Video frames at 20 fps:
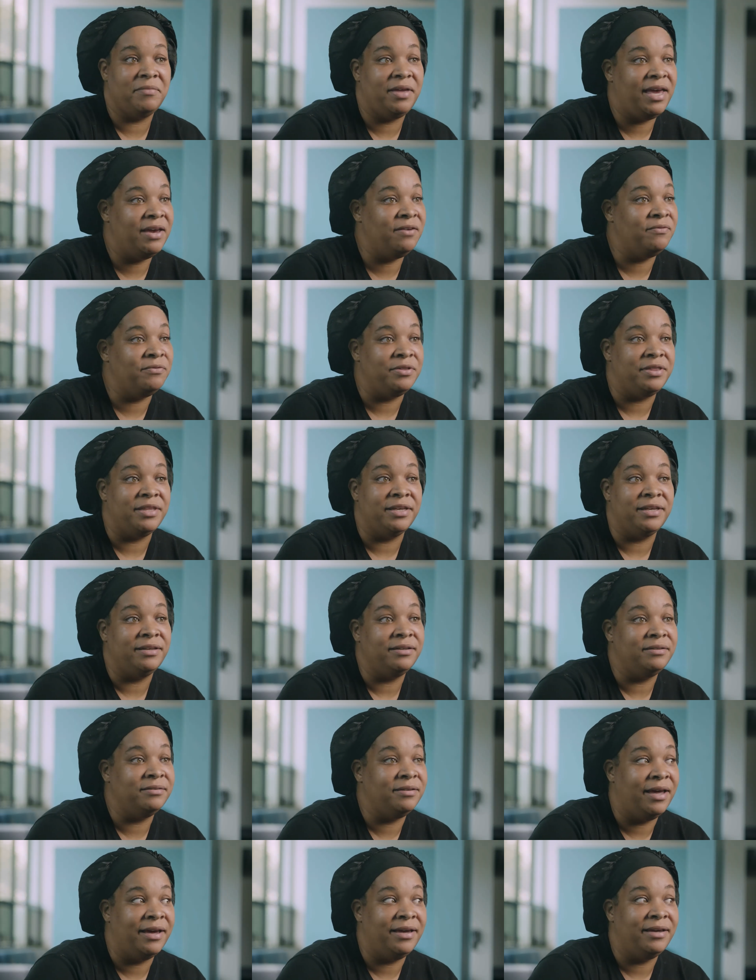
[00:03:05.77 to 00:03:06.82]
everything.
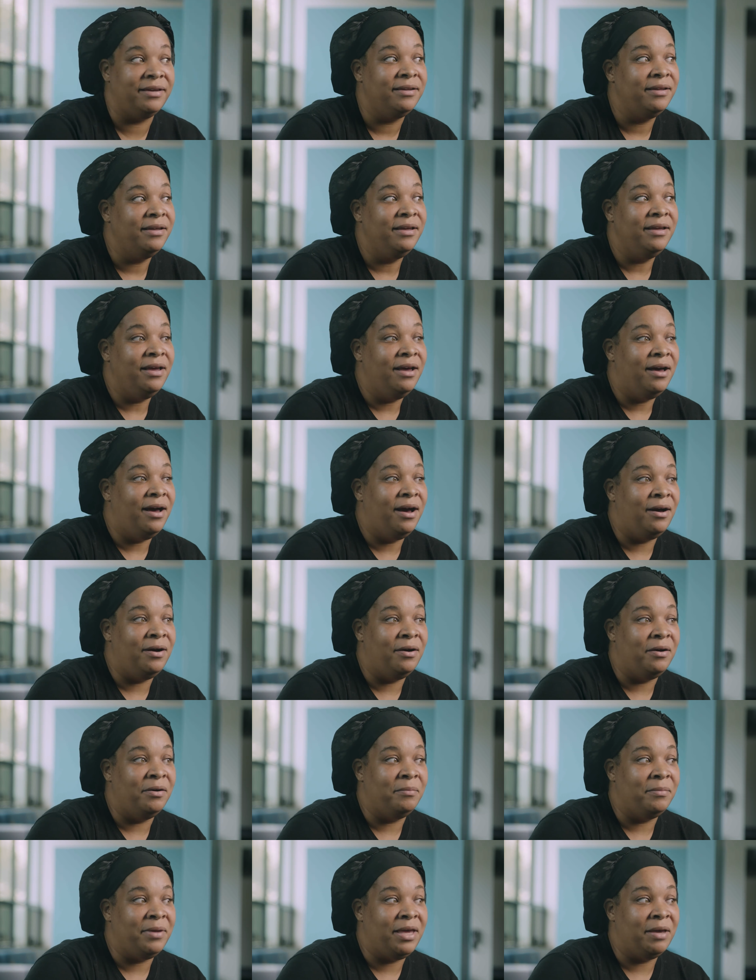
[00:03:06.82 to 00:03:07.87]
Like,
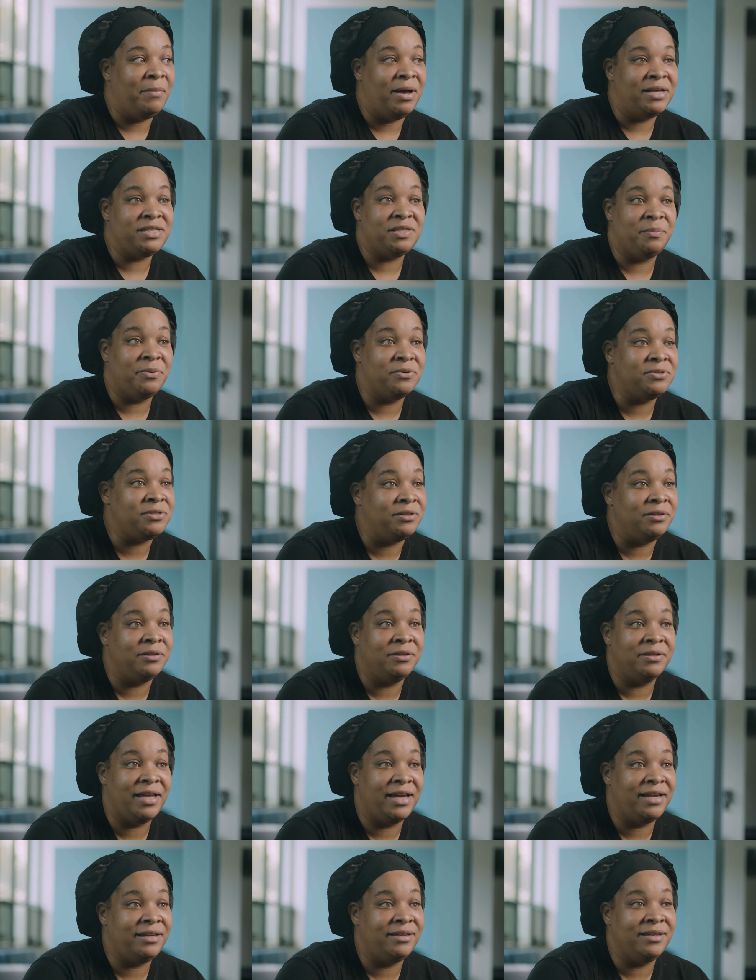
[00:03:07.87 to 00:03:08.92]
am I supposed to look
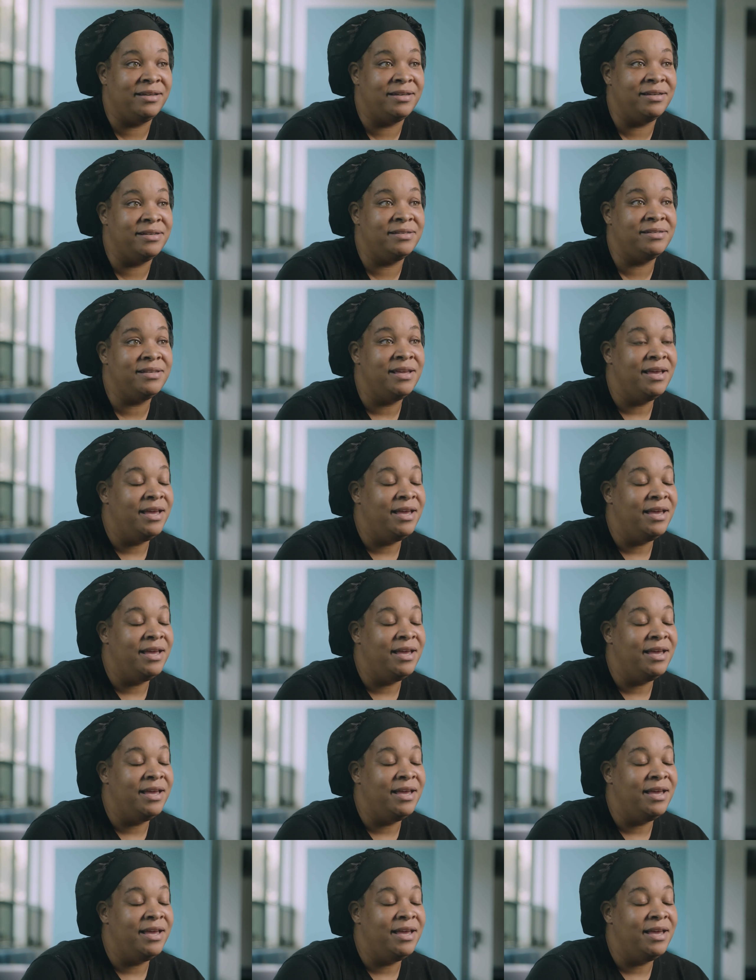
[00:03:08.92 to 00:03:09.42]
like this?